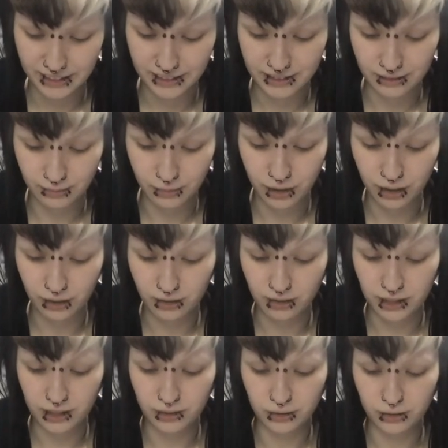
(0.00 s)
Some
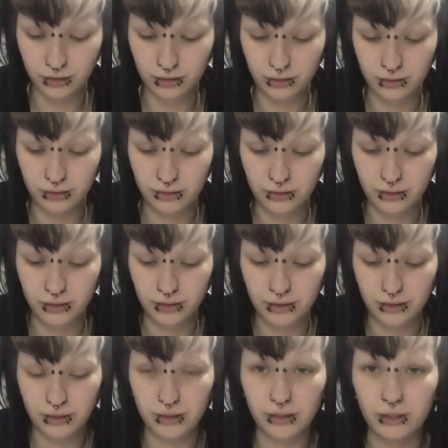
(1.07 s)
cute little
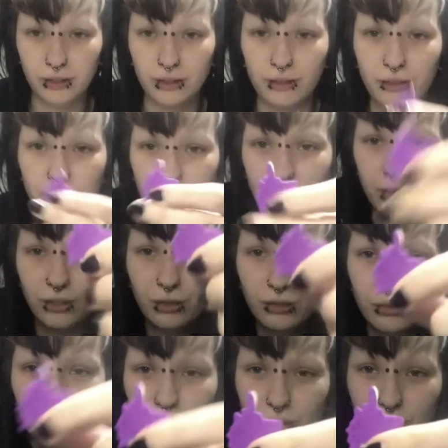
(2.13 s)

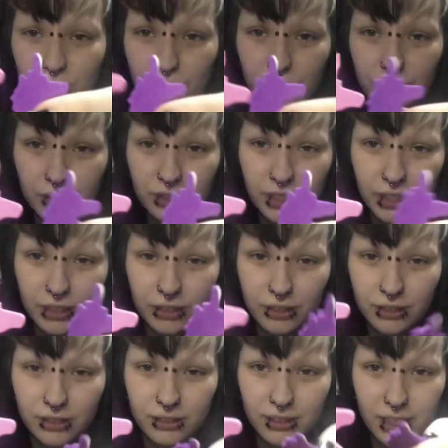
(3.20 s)
unicorn
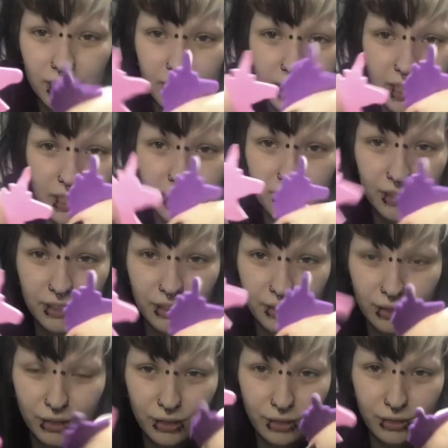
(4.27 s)
stickers and they're
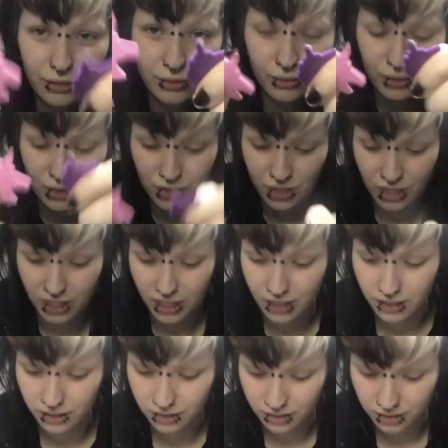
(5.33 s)
squishy.